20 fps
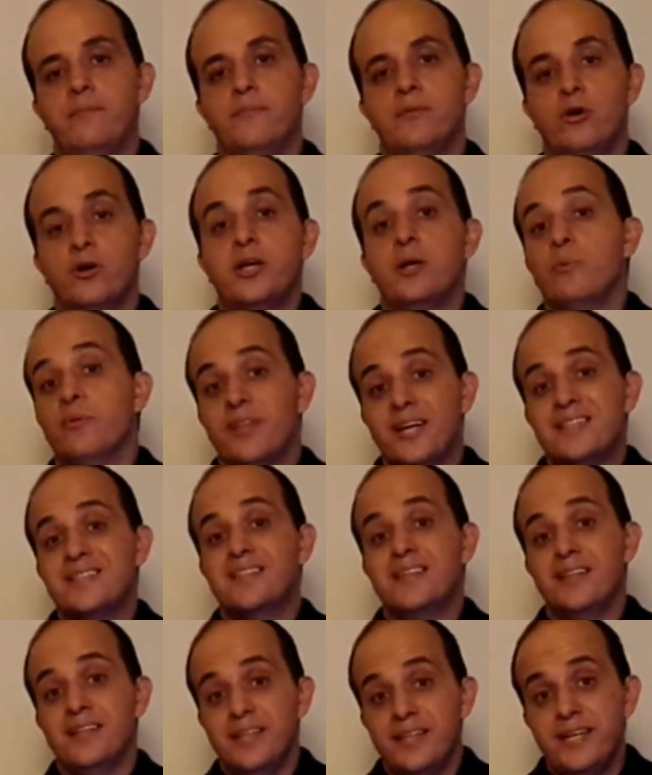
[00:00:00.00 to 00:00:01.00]
Okay, well that's the
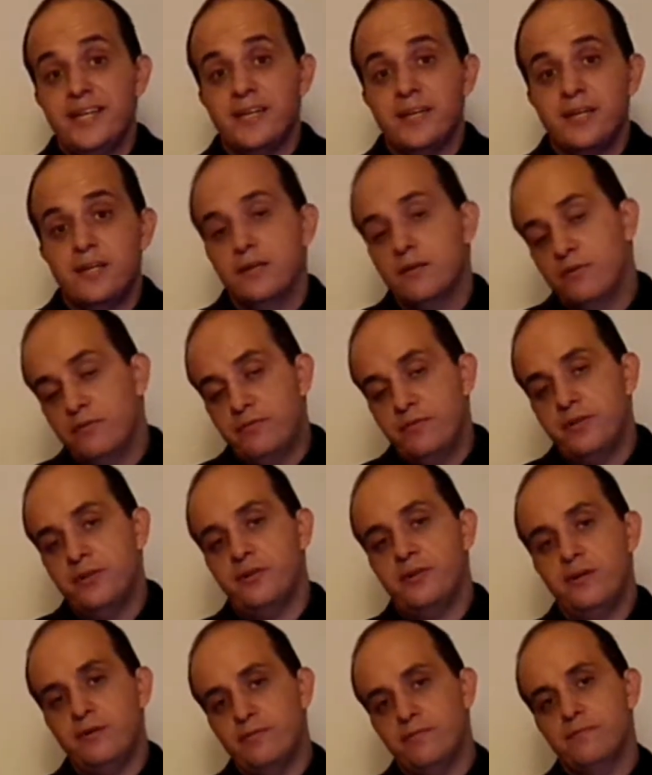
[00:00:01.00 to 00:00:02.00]
link, fair
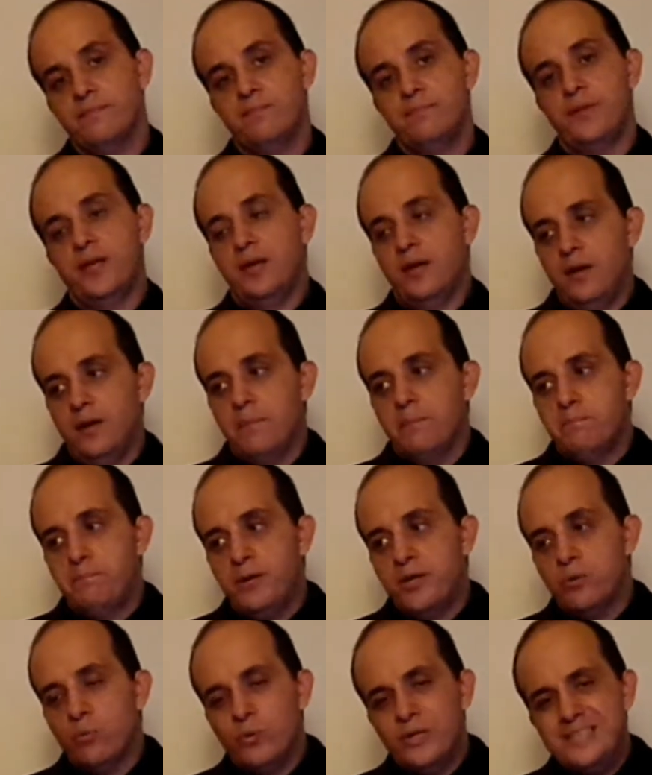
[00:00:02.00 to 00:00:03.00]
enough.
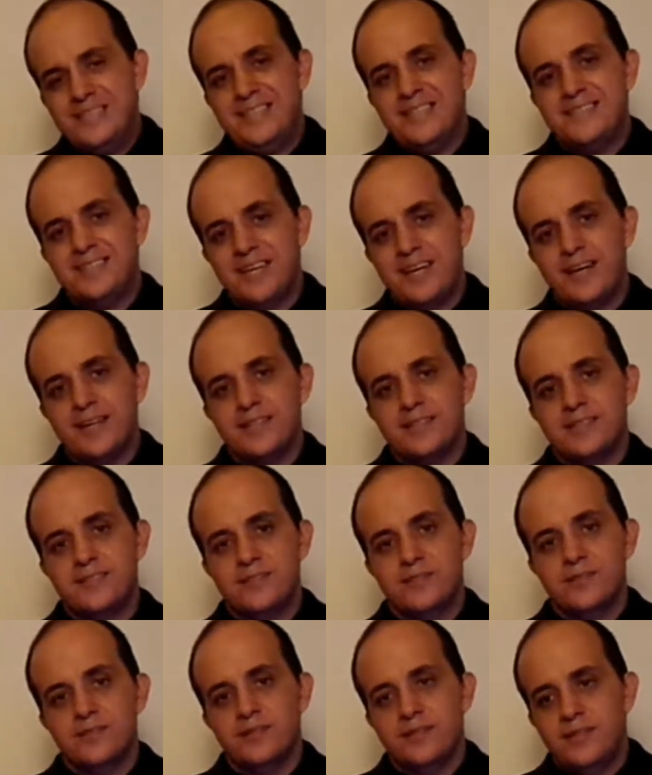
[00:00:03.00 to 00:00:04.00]
But what's the text
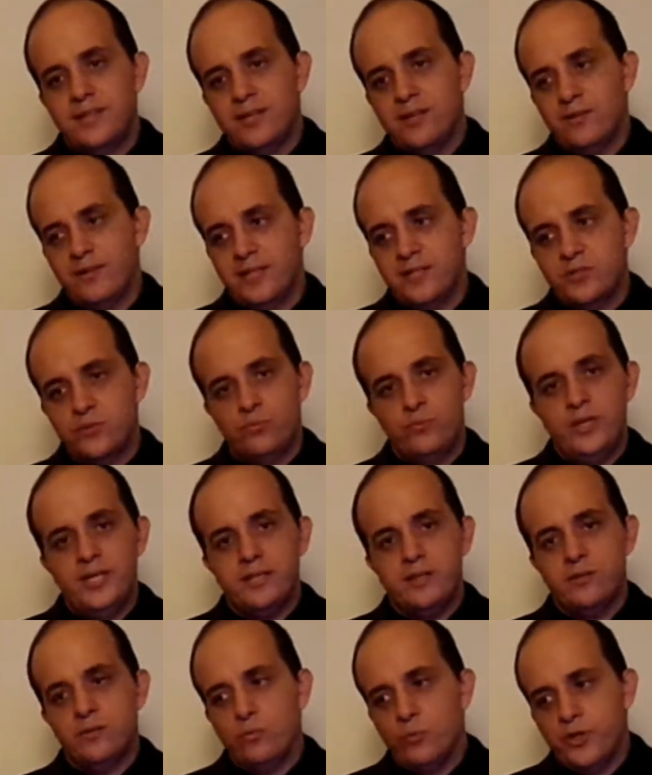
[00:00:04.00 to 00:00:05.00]
that's
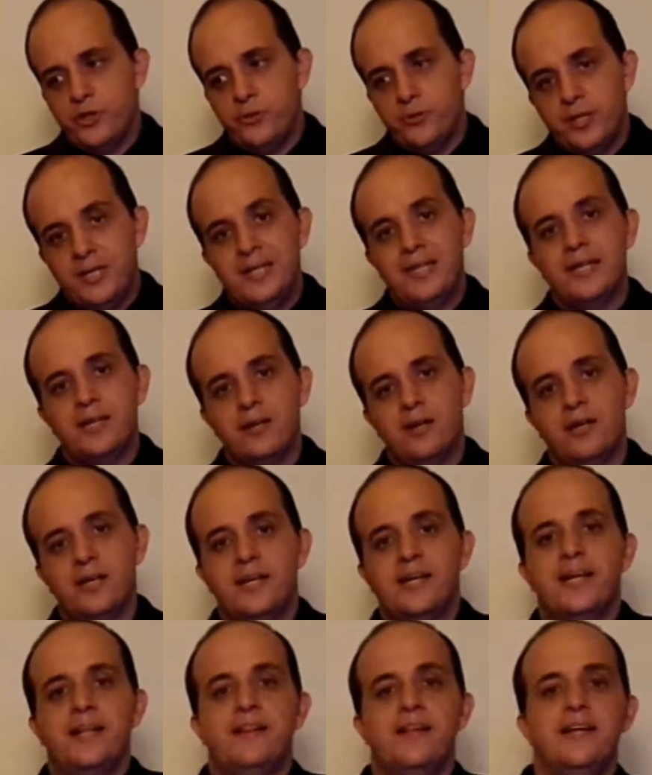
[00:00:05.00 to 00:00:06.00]
written where you click on it
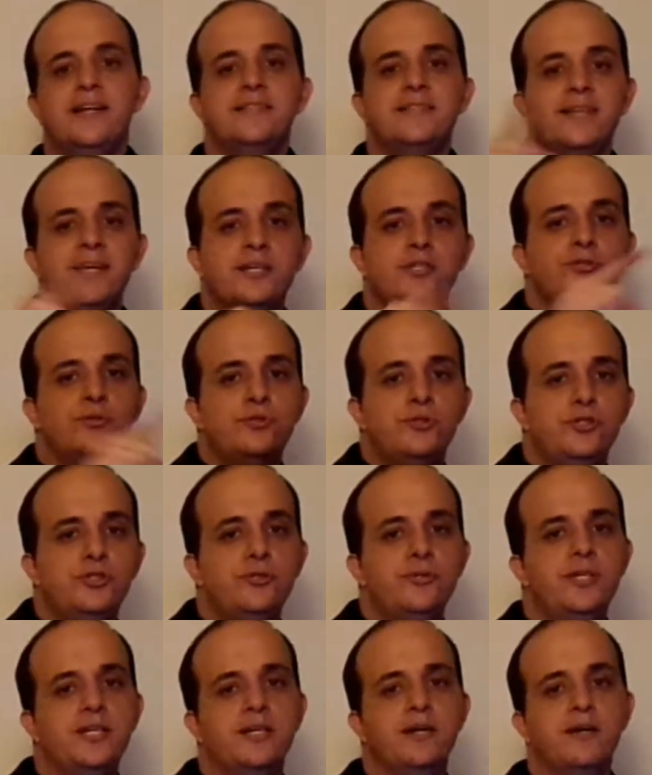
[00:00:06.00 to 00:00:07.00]
and then it takes you to
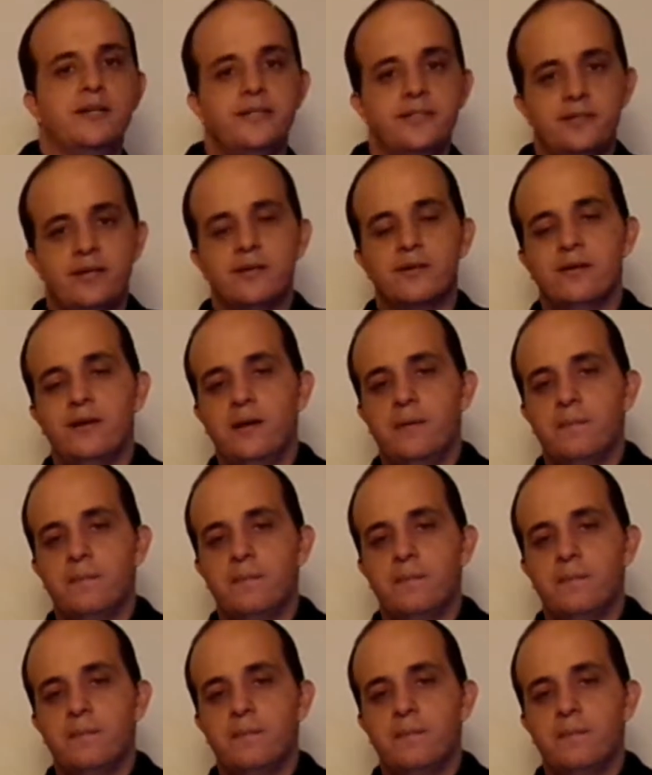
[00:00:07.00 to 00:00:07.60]
uniquehoney.com?